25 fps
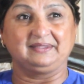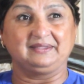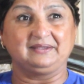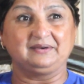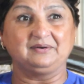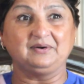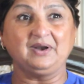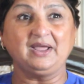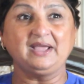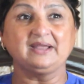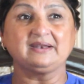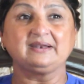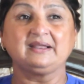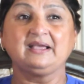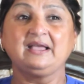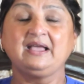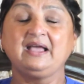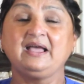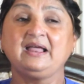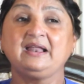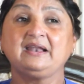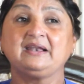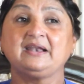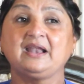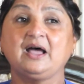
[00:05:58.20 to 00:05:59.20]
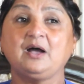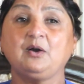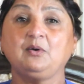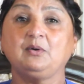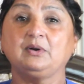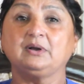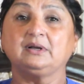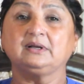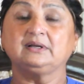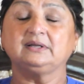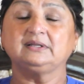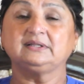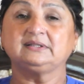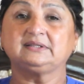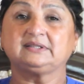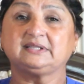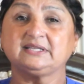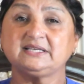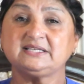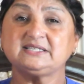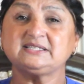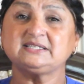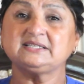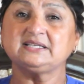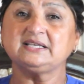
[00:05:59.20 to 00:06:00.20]
Right. Now,
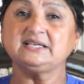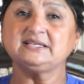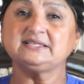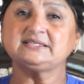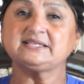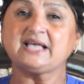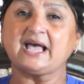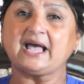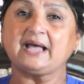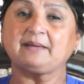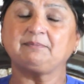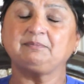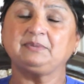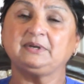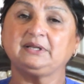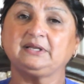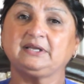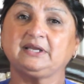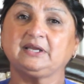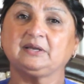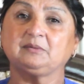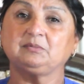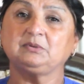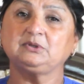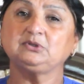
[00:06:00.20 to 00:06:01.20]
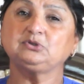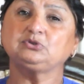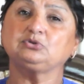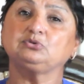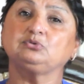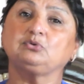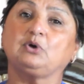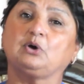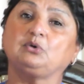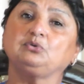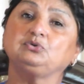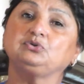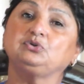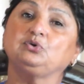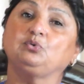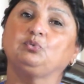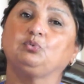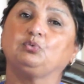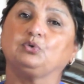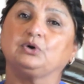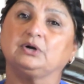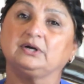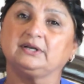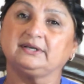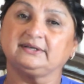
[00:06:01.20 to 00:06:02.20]
this is applicable throughout the
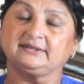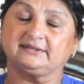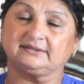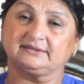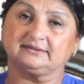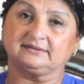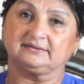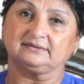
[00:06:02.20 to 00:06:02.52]
world.